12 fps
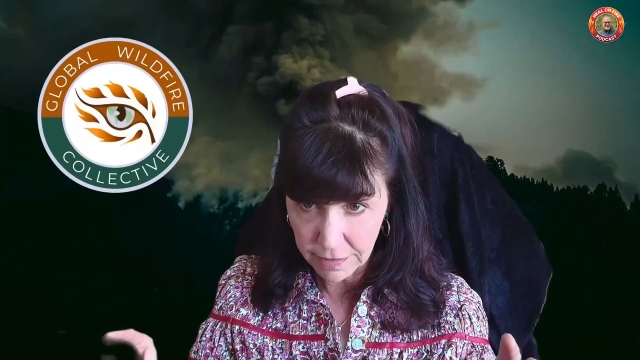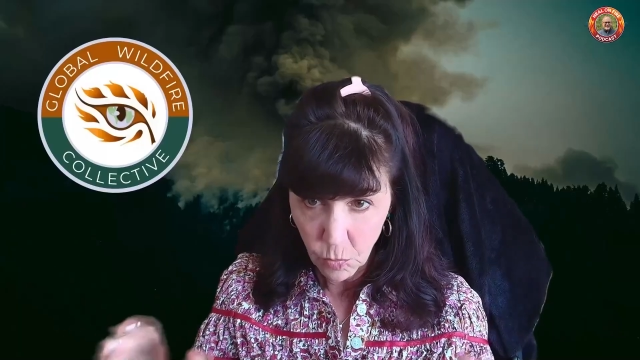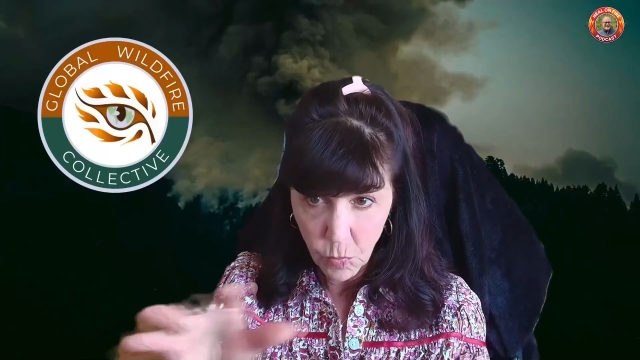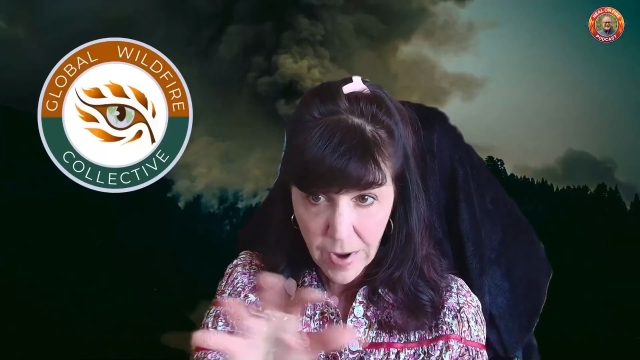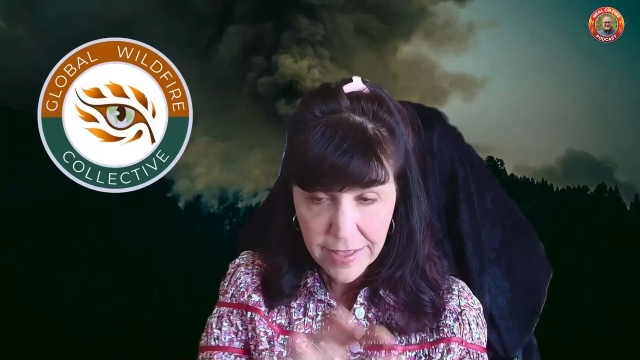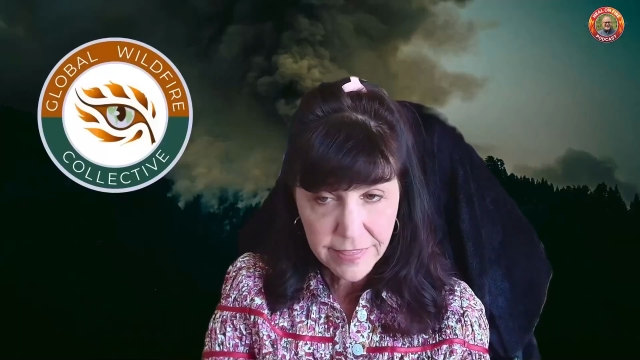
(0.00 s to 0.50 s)

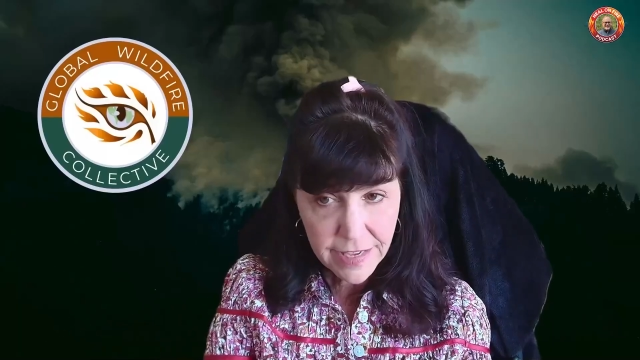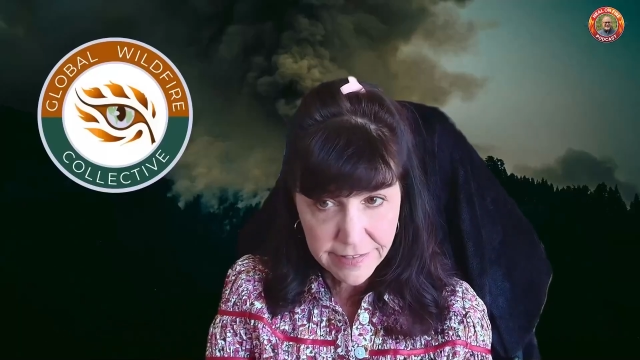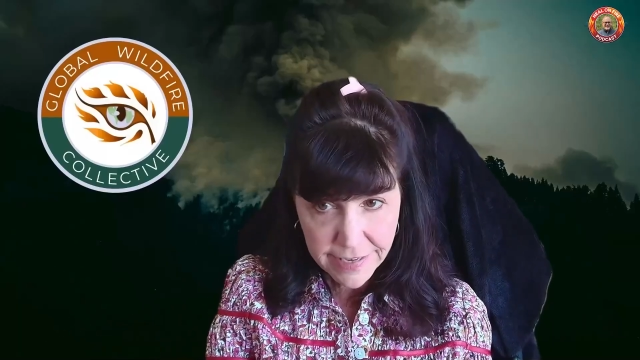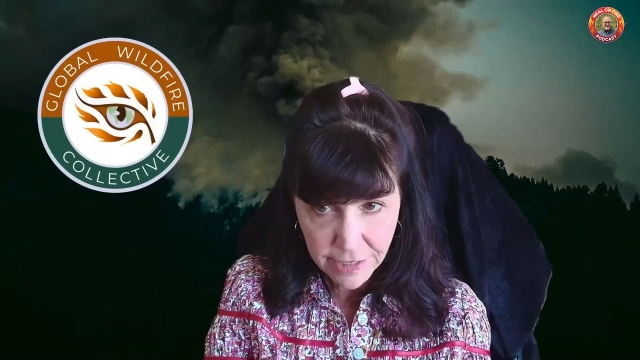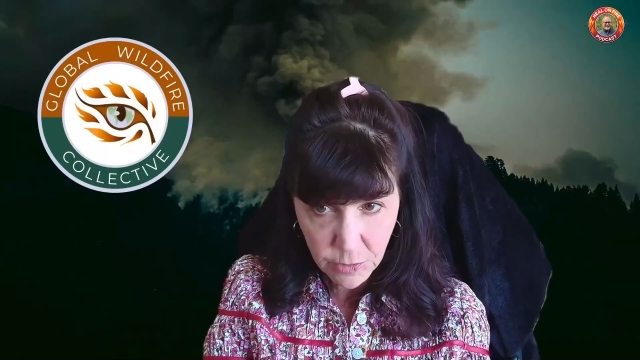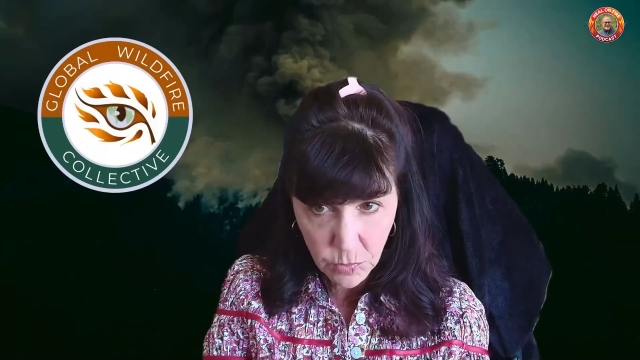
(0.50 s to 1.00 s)
when they
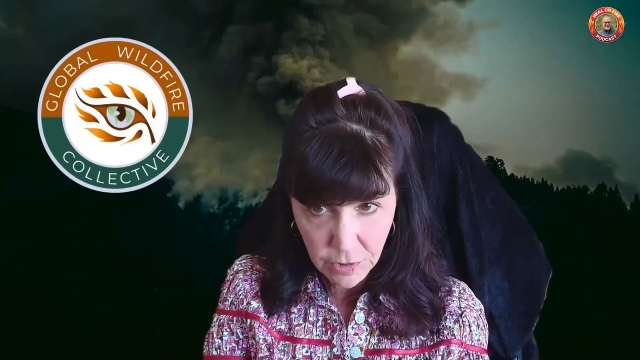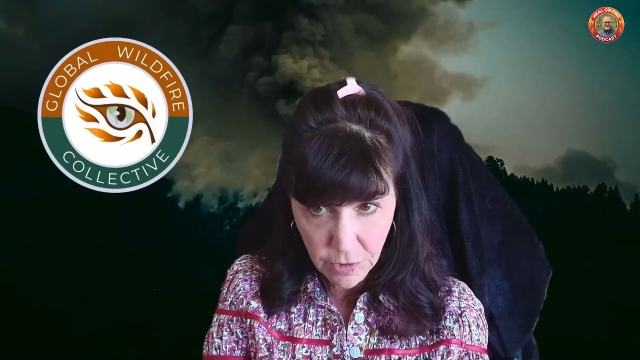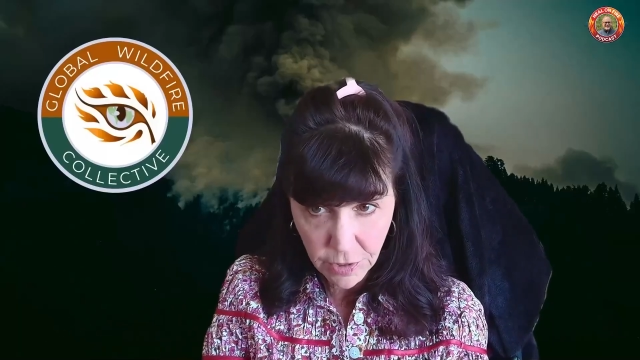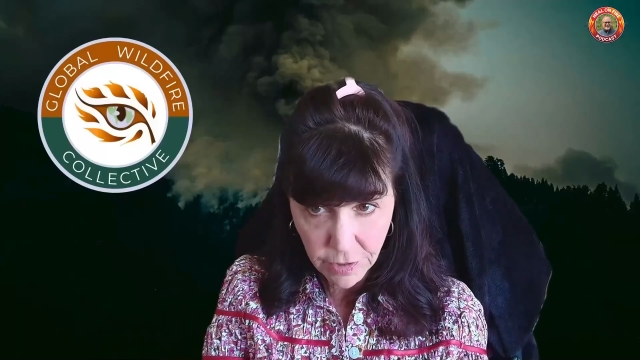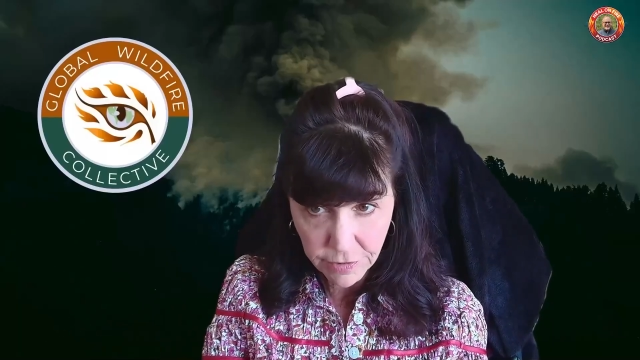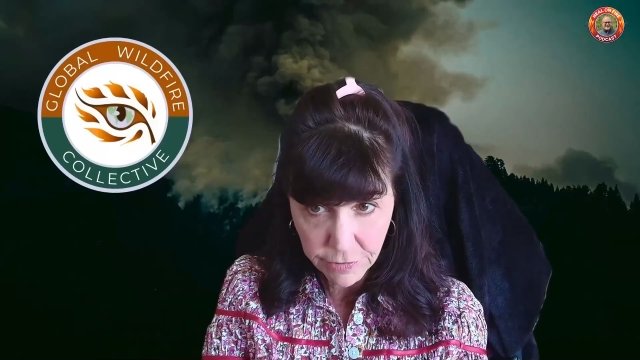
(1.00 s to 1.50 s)
tend to
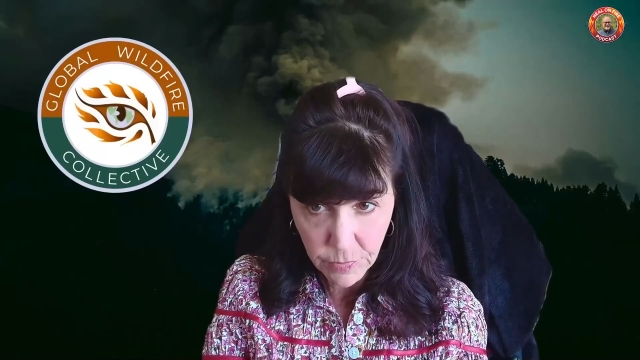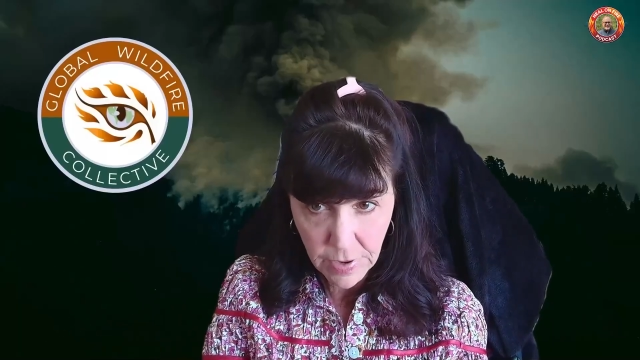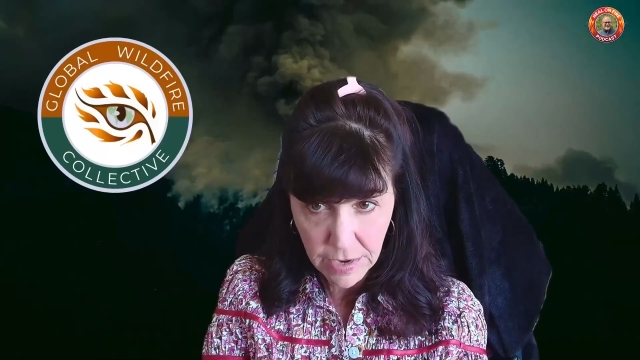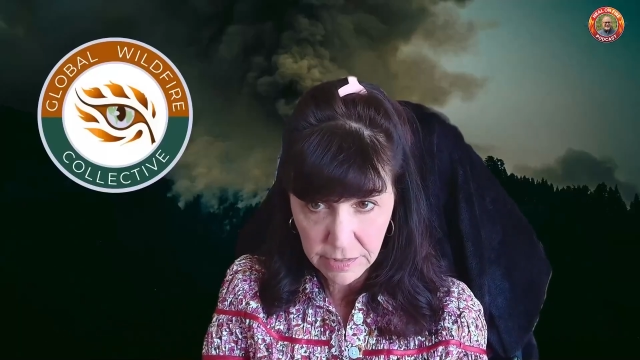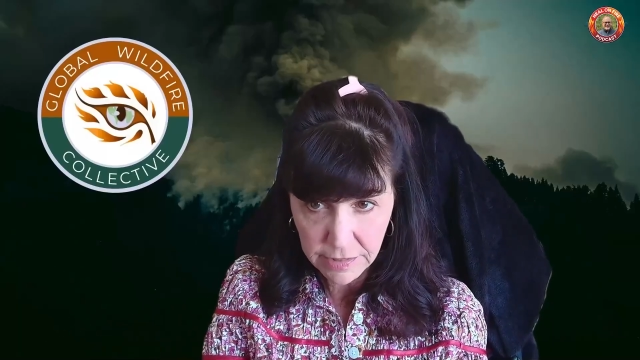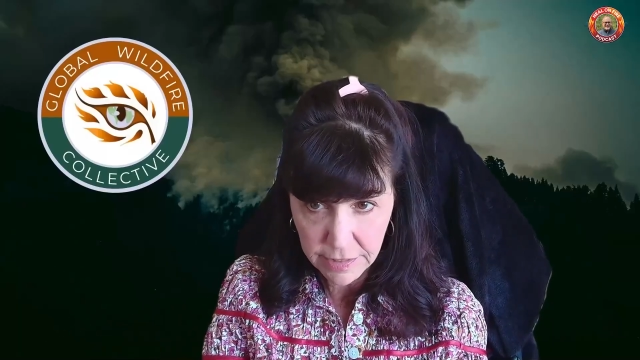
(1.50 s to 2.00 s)
occur
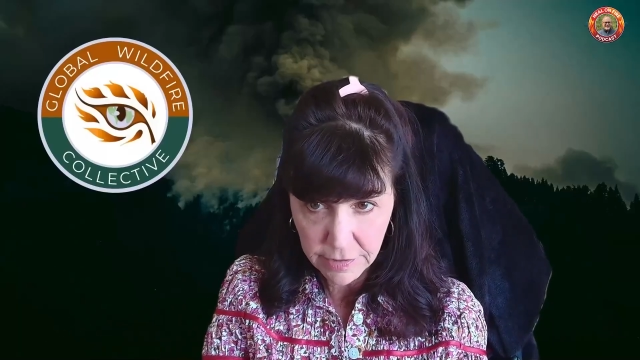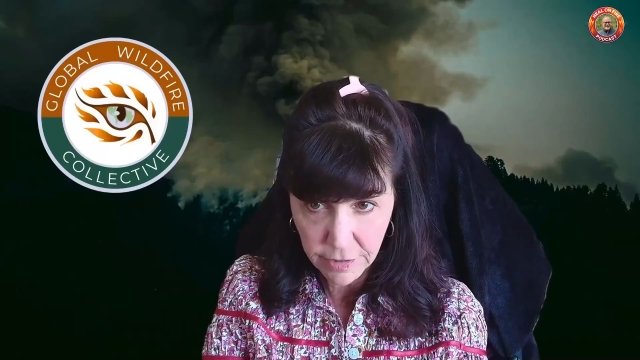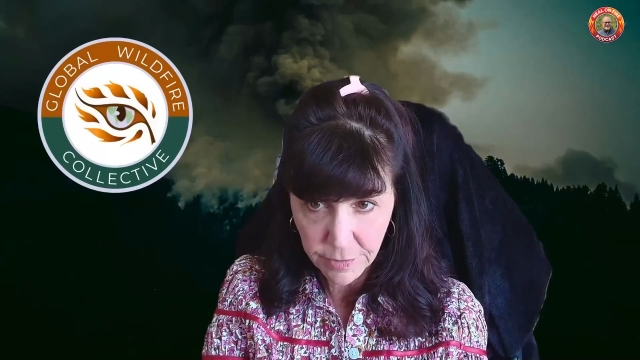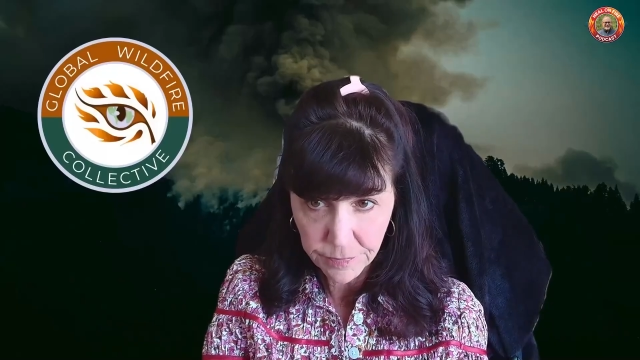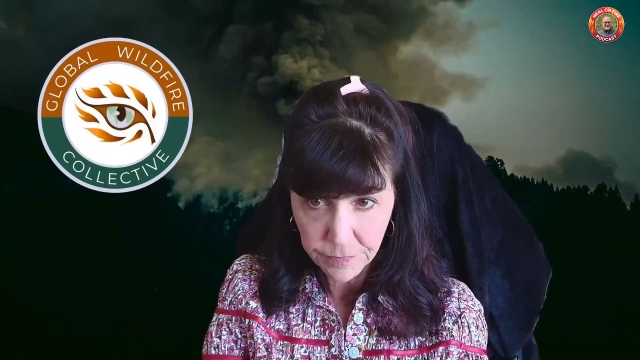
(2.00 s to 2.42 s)
throughout a year,